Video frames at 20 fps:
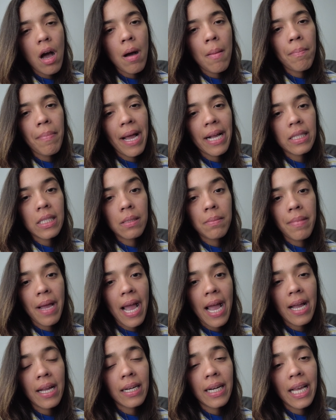um back to
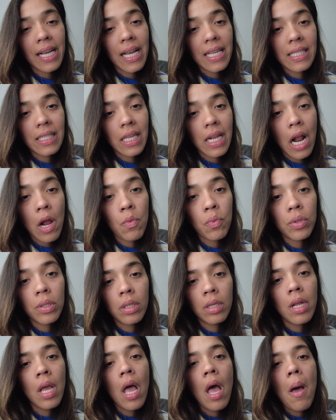back like i said i
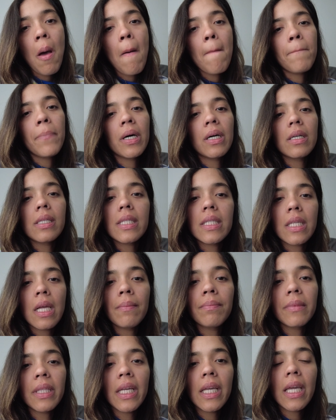would but
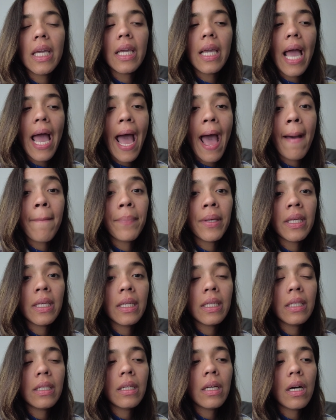something
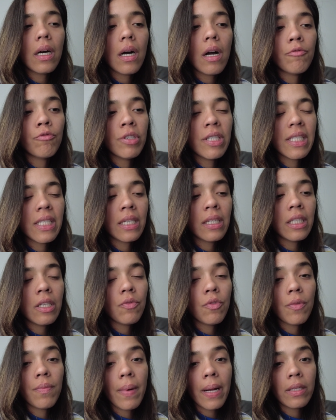happened recently
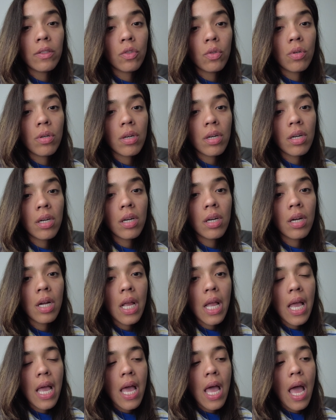with my daughter
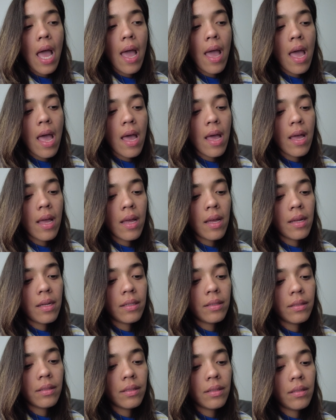
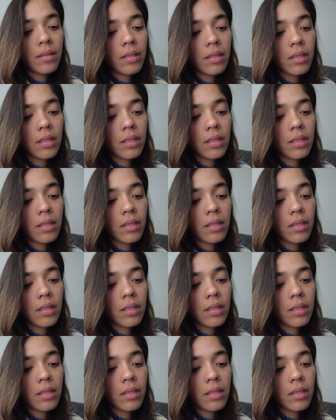and